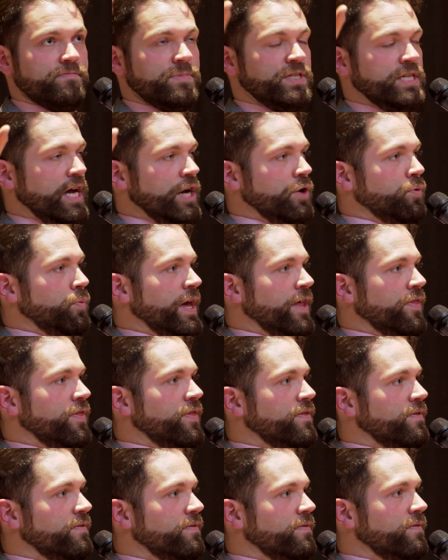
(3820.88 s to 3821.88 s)
done
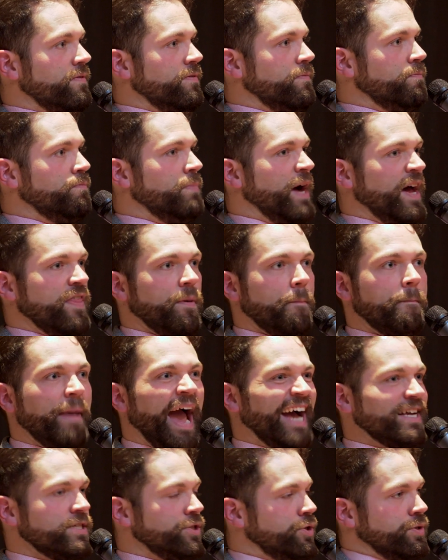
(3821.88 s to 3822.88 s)
with by the
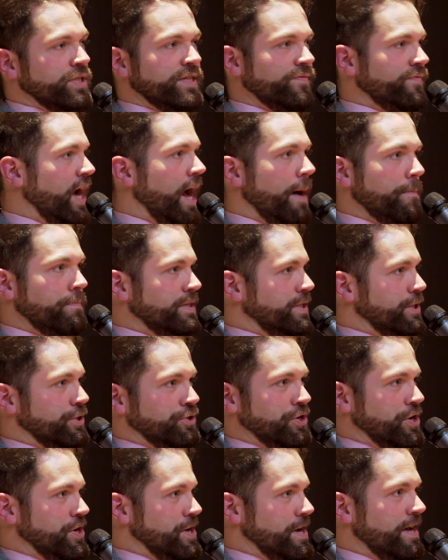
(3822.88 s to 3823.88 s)
masters of
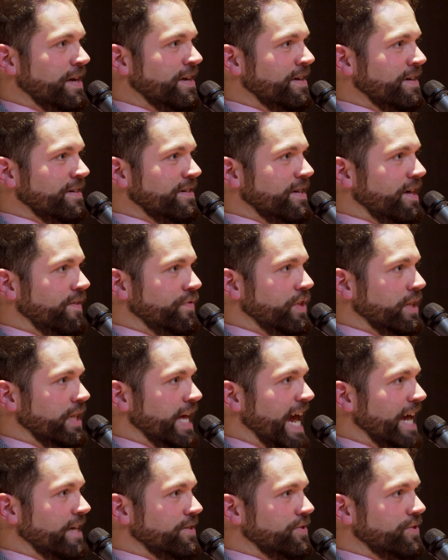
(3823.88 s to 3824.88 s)
composition of the
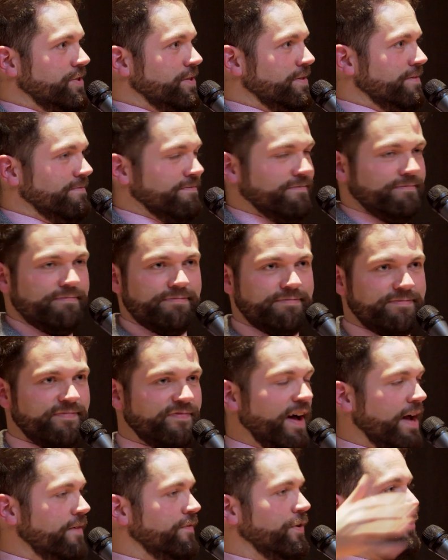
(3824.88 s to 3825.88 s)
last
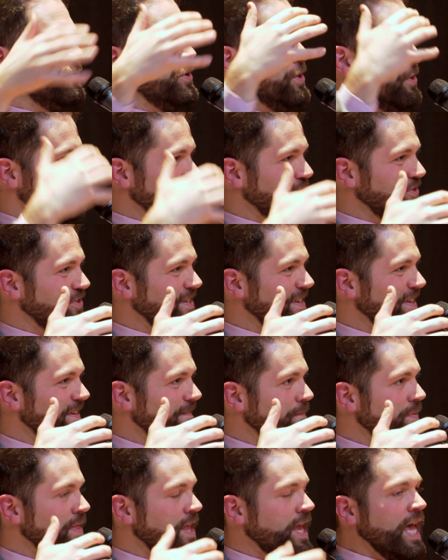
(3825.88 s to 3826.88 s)
500 years.
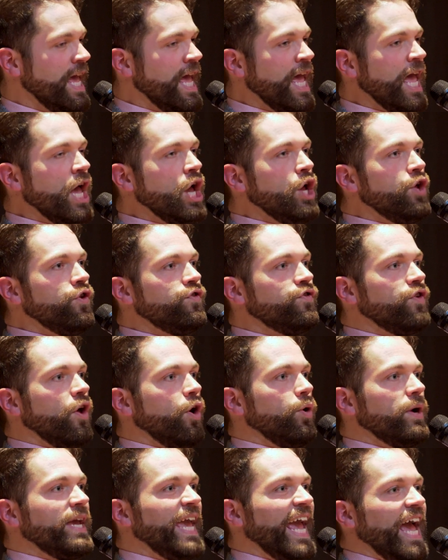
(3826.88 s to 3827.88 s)

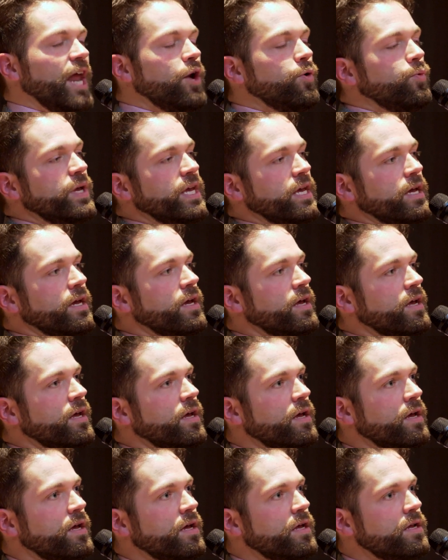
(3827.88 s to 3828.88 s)
So, can we
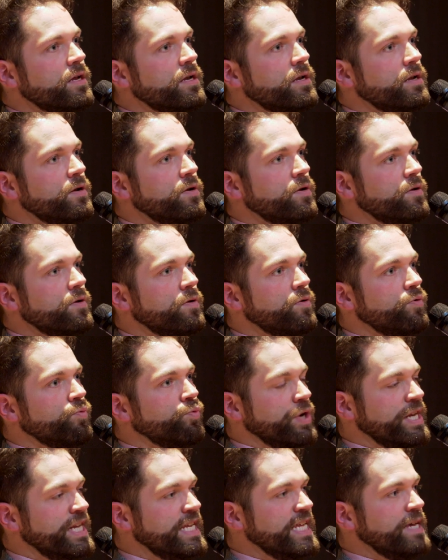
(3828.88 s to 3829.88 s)

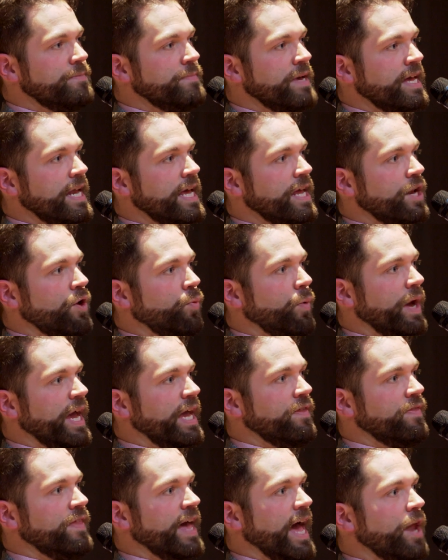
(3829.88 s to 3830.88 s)
redeem it in a
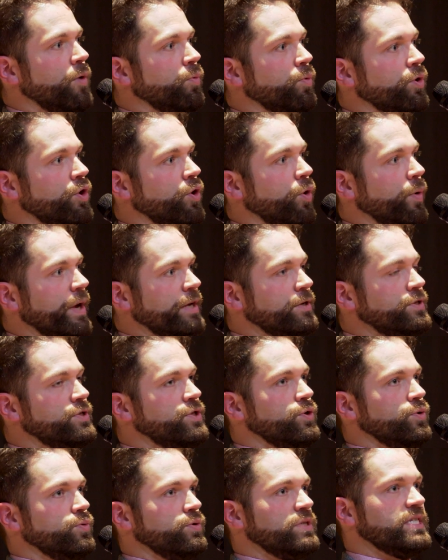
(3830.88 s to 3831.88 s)
way that we're going
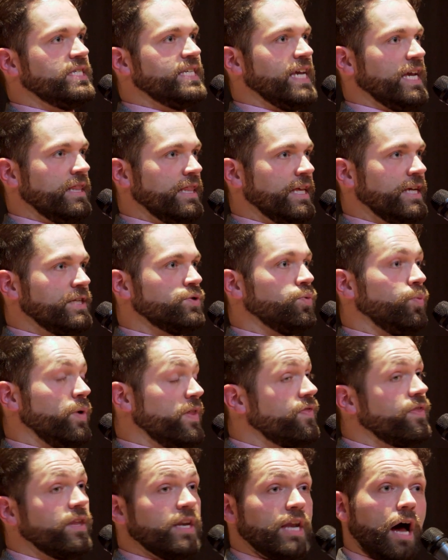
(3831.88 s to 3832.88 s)
to sing this
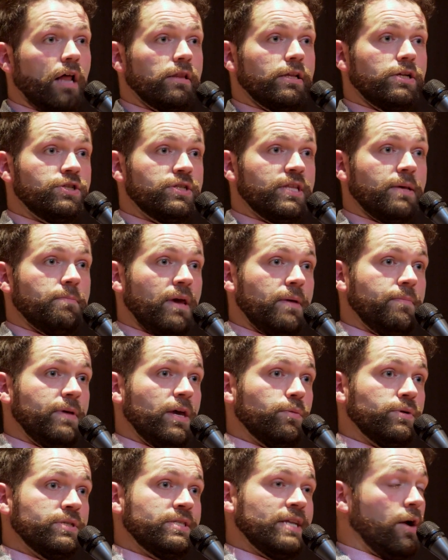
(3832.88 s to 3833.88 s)
with the knowledge that maybe
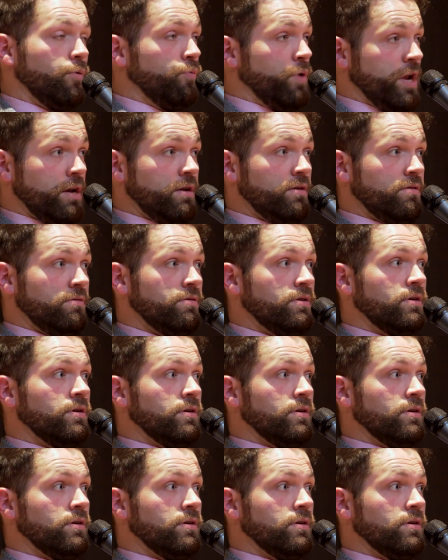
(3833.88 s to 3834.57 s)
it was not written